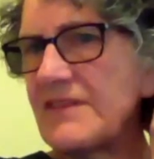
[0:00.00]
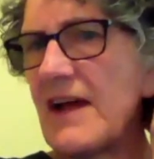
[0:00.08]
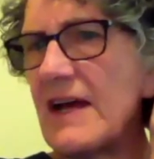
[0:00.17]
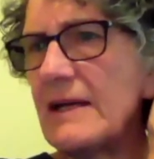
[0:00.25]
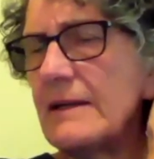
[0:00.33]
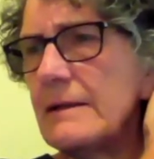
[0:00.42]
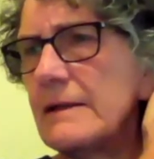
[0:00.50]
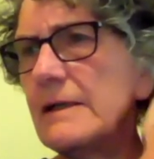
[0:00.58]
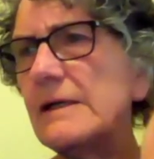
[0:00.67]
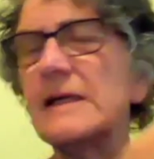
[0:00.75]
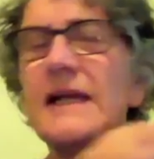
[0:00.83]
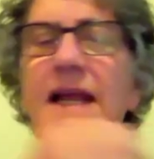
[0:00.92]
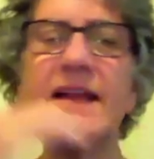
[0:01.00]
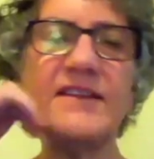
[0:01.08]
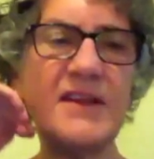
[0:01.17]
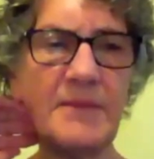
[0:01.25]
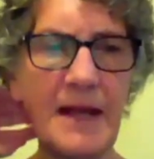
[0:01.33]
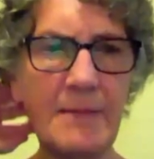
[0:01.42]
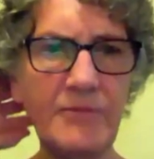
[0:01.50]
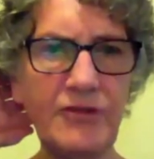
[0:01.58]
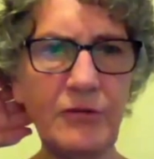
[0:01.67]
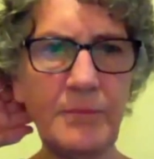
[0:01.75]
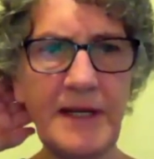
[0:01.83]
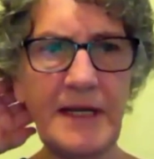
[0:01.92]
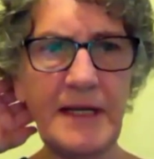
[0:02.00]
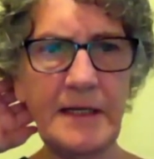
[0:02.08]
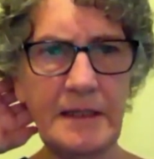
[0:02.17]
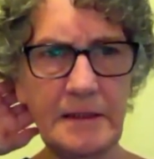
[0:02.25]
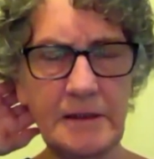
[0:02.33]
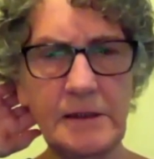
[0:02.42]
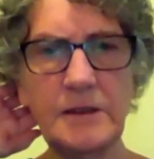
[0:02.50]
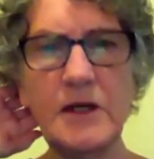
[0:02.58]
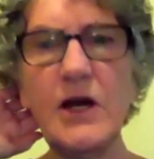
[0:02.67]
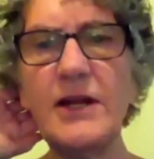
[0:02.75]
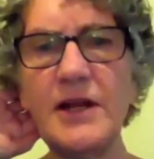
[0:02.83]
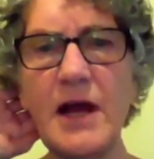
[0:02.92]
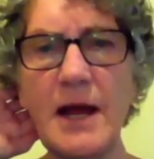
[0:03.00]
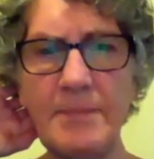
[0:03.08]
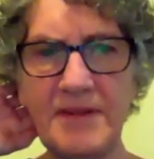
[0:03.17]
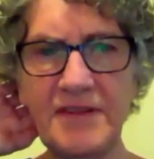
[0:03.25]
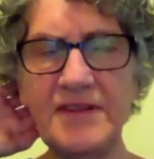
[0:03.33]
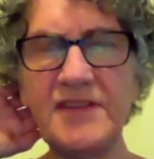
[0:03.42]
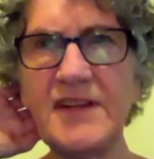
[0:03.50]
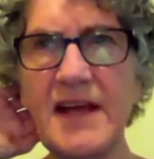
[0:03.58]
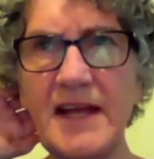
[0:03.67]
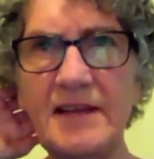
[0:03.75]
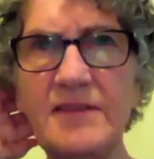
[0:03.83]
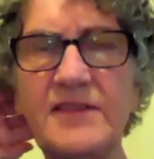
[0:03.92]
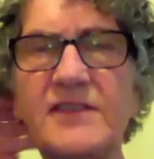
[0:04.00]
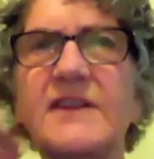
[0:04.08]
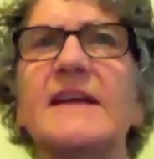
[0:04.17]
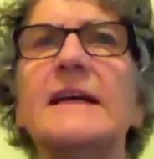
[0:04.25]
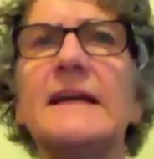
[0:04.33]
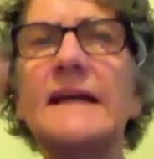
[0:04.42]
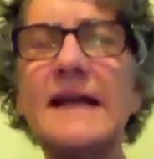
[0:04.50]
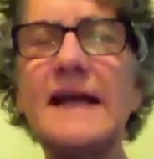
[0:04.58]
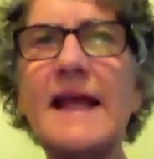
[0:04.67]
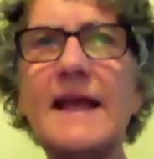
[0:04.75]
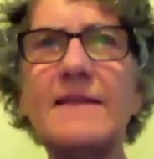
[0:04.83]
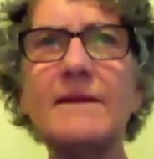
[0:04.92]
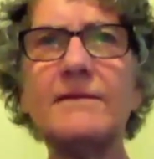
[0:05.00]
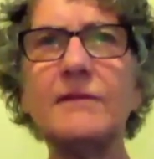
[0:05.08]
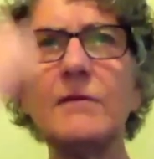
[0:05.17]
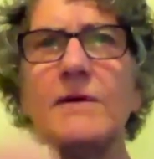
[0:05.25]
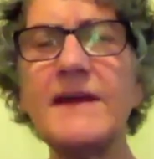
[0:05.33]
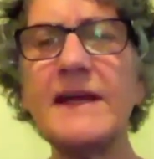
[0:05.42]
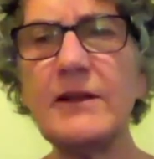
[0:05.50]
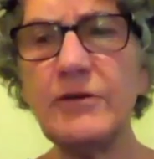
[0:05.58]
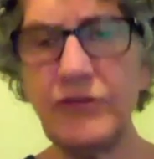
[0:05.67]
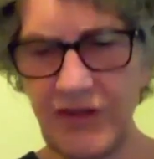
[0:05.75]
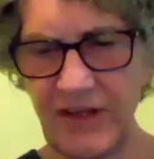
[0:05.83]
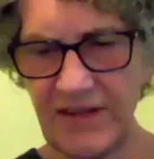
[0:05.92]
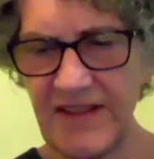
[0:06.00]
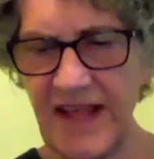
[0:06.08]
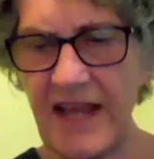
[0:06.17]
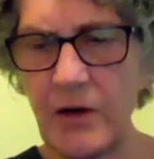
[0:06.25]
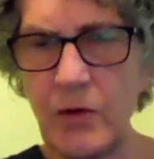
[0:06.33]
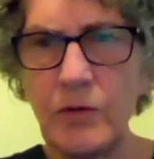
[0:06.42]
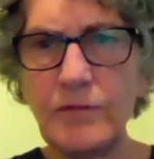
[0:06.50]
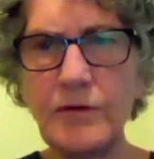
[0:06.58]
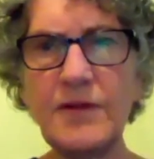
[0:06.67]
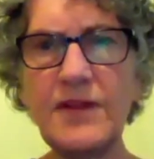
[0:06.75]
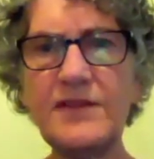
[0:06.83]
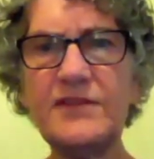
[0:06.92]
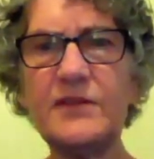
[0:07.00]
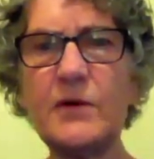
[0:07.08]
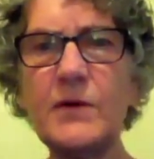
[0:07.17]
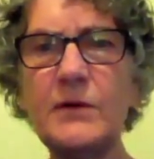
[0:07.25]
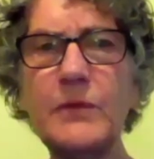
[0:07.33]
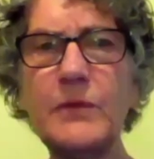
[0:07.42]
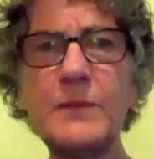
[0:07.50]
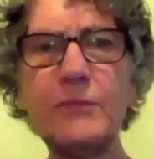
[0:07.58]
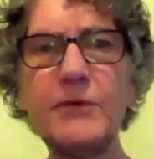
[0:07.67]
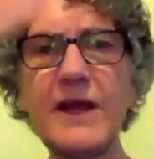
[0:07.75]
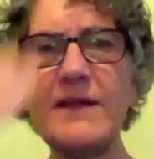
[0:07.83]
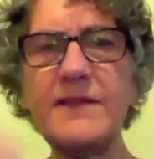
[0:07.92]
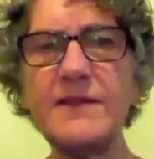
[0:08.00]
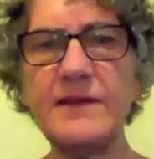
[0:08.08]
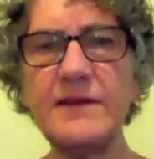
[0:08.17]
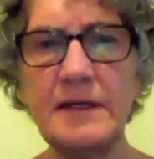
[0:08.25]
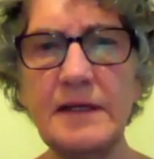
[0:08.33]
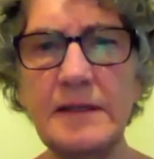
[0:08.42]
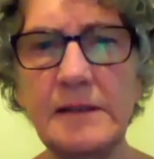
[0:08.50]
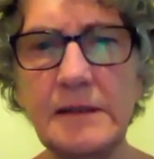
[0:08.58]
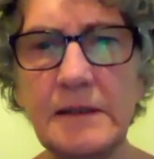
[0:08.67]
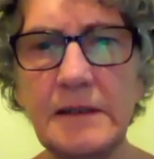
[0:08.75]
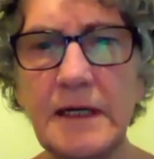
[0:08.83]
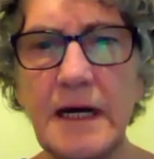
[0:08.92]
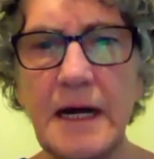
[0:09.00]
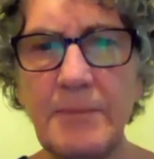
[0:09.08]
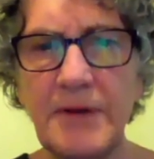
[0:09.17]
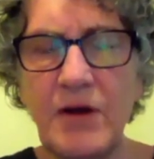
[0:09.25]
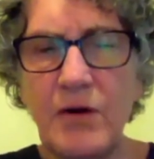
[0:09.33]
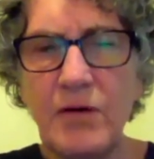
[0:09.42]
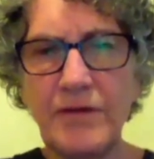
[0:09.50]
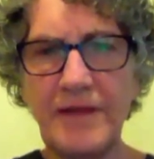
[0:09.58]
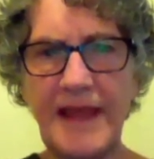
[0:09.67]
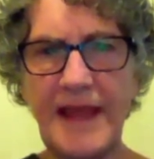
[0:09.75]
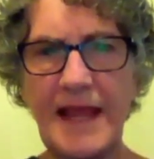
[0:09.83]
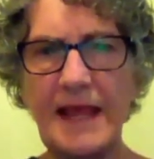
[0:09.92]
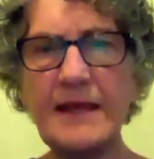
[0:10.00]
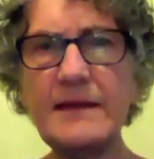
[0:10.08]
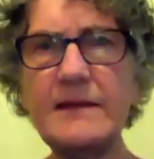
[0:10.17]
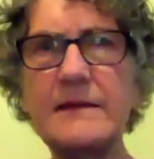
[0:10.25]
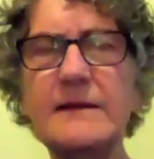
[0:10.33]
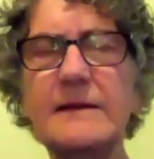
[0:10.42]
side and sometimes you'll be on opposite sides. And the flow of energy is that oval that's going with the breath up and over the head.